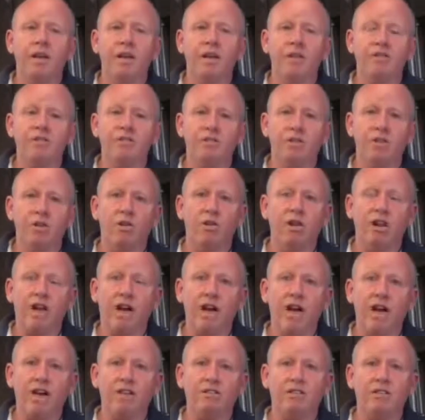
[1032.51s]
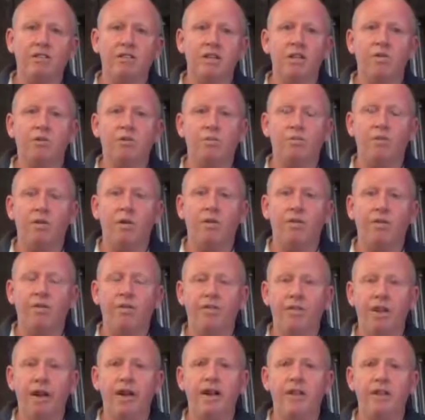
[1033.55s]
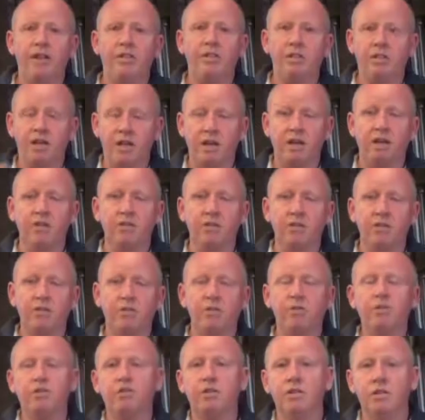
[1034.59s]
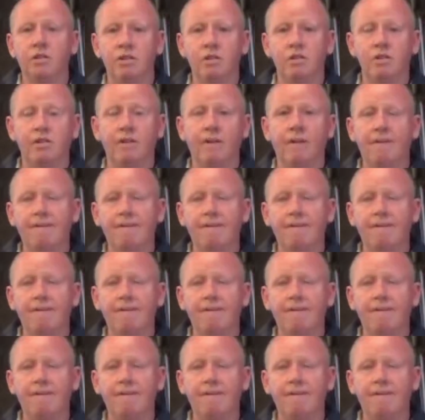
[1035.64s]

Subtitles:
is not actually what they tell you to do.